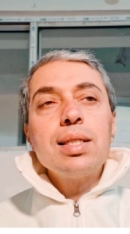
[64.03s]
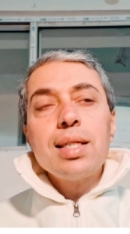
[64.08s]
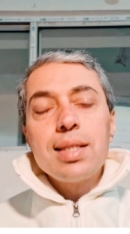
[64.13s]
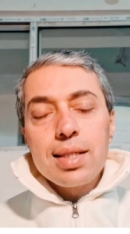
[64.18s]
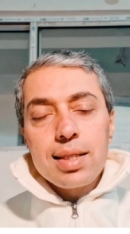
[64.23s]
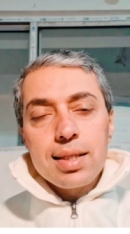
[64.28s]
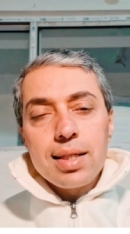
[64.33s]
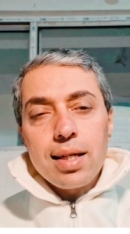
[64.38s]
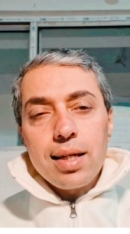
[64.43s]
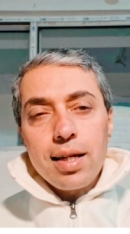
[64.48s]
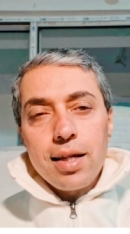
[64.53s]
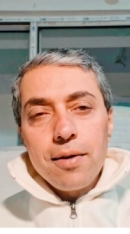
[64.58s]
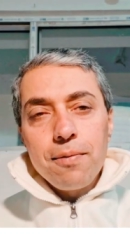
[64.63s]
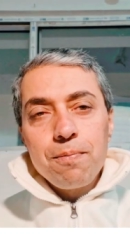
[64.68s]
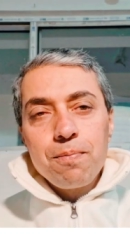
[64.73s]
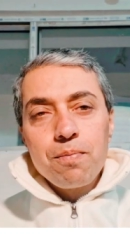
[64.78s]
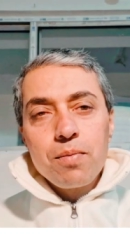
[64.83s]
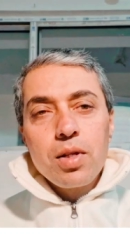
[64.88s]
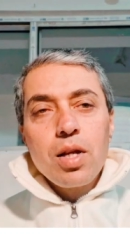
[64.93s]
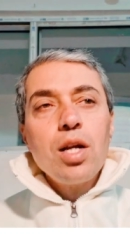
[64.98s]
necessary
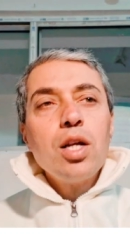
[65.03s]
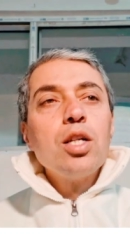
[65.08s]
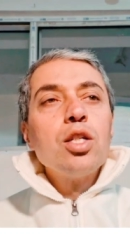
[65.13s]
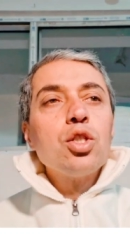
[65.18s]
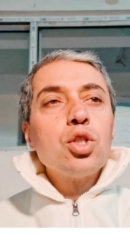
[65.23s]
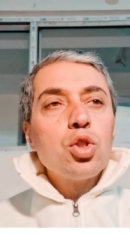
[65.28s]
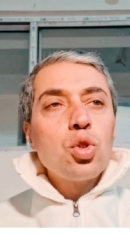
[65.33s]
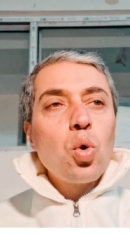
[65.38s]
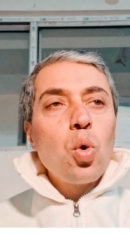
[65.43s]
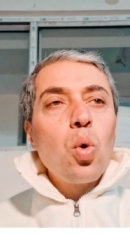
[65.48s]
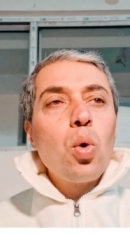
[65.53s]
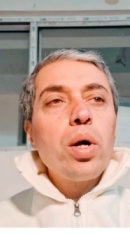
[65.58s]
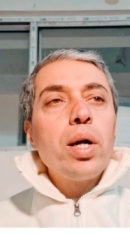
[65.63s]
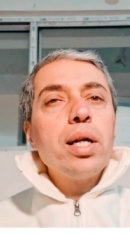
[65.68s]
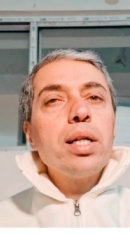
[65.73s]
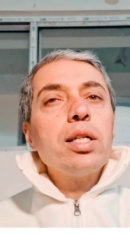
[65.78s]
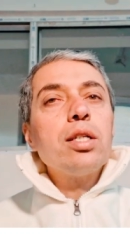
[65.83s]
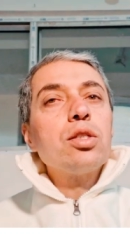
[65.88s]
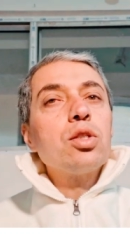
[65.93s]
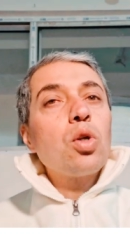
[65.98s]
so
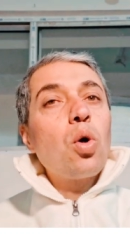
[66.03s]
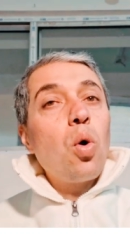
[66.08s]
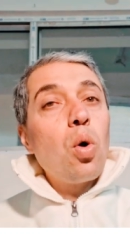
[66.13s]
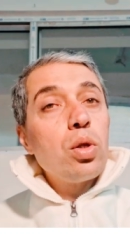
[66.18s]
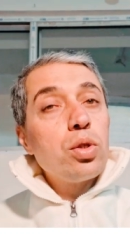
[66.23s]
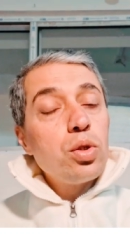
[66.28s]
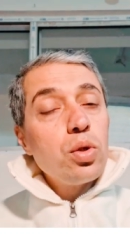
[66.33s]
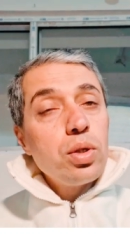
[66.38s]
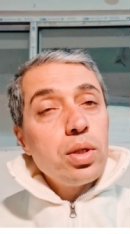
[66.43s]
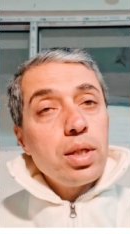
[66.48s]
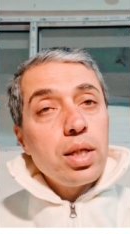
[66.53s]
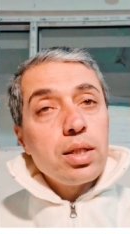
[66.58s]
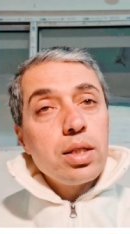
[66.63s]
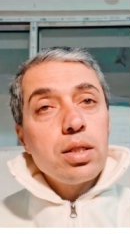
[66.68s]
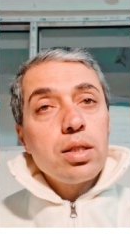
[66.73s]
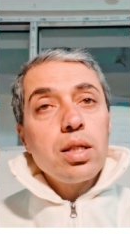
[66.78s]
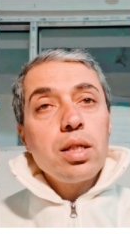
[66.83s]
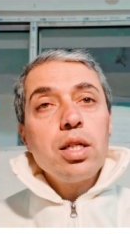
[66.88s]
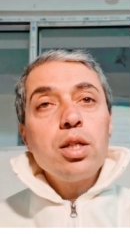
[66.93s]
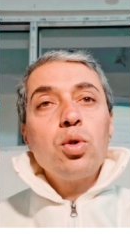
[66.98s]
it is also
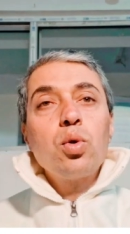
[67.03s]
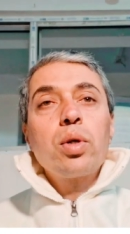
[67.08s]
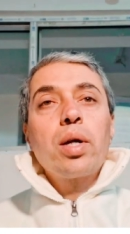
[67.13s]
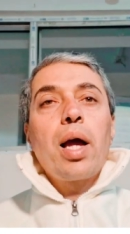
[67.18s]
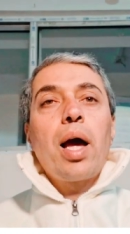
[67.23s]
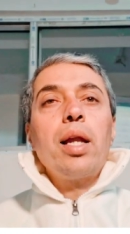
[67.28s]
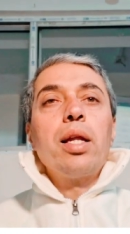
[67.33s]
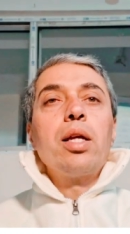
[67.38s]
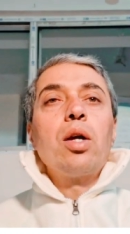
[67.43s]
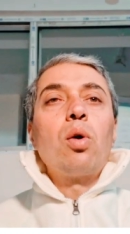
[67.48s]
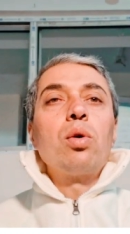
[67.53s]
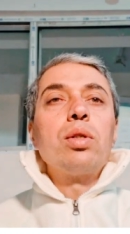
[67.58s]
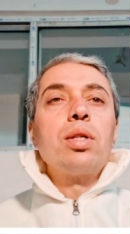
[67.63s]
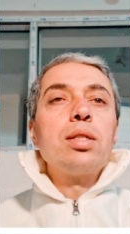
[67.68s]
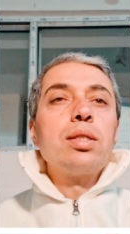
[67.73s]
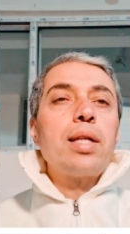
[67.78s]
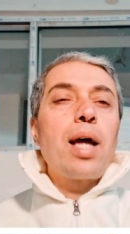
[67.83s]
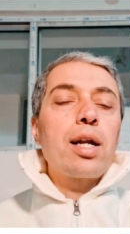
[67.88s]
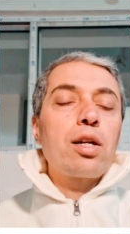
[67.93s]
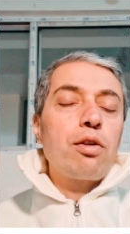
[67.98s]
necessary to carry out
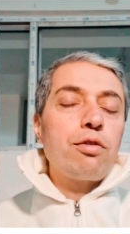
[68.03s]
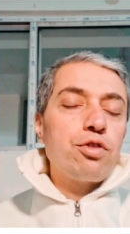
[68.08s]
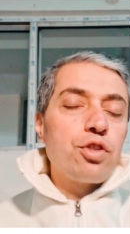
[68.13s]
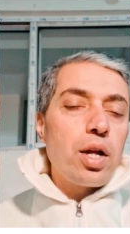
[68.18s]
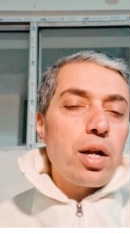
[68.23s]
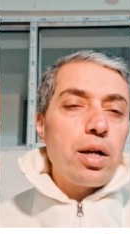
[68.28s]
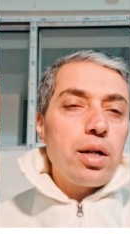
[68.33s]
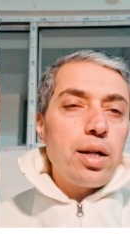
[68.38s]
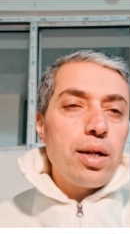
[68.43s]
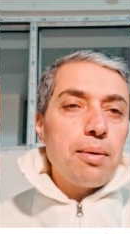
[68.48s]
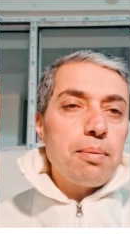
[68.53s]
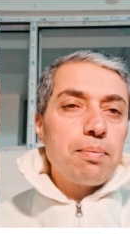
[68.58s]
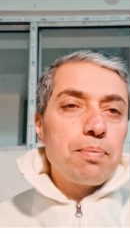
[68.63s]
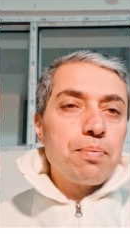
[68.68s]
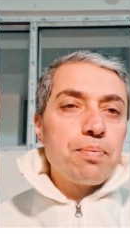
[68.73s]
this act of charity